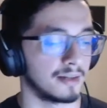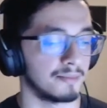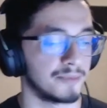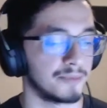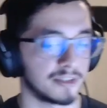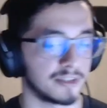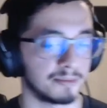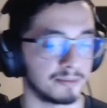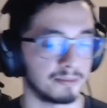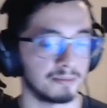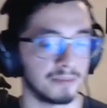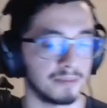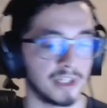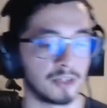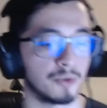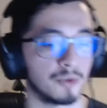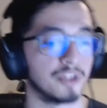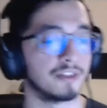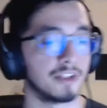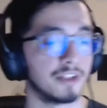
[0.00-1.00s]
Just
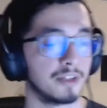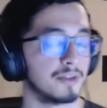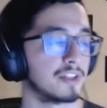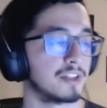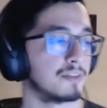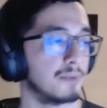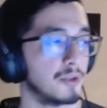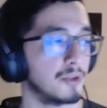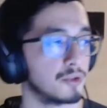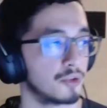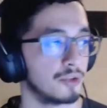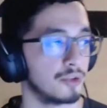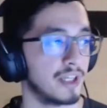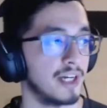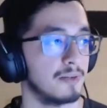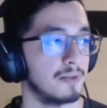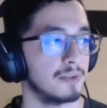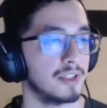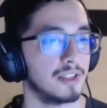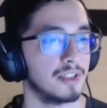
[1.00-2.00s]
increasing your exposure
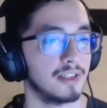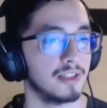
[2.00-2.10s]
that way